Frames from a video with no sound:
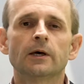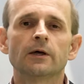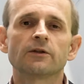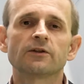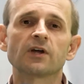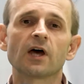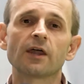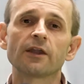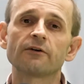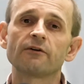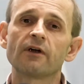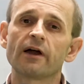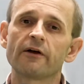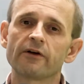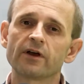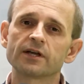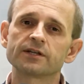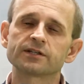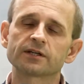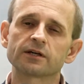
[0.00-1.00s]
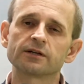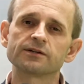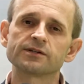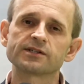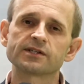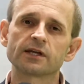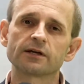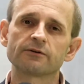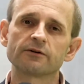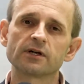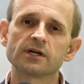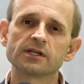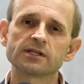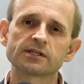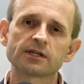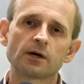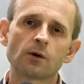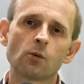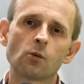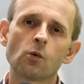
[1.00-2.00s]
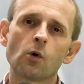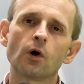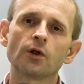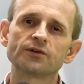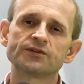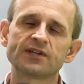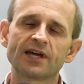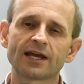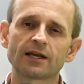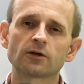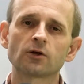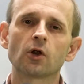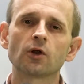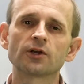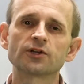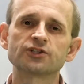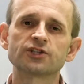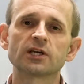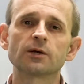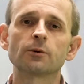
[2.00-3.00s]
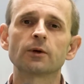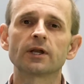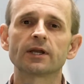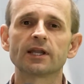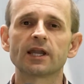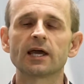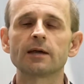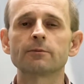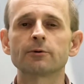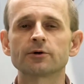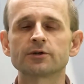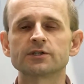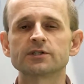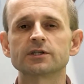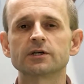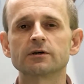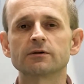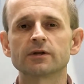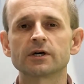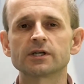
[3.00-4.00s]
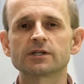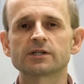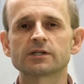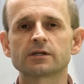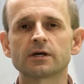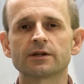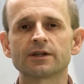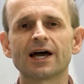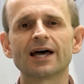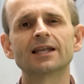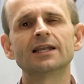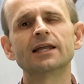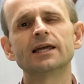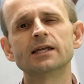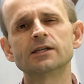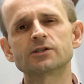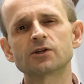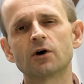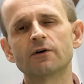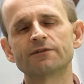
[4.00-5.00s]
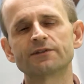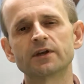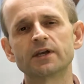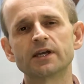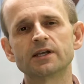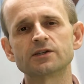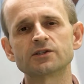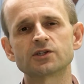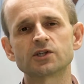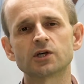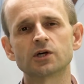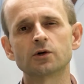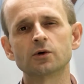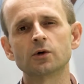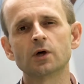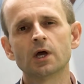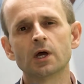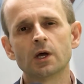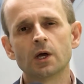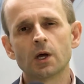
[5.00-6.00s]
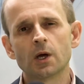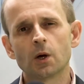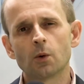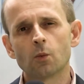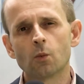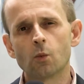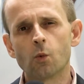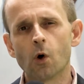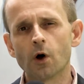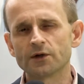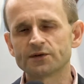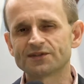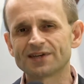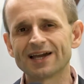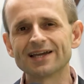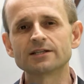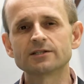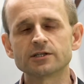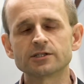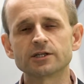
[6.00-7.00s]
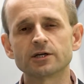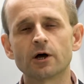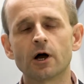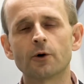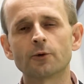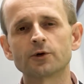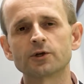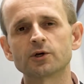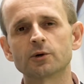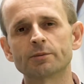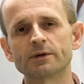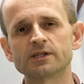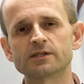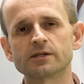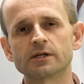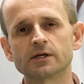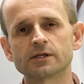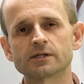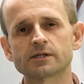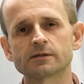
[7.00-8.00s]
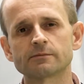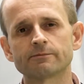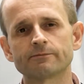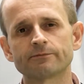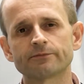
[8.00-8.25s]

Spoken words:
The other area to consider is what technology will enable you to do this. And that leads often into what data do you hold in your business?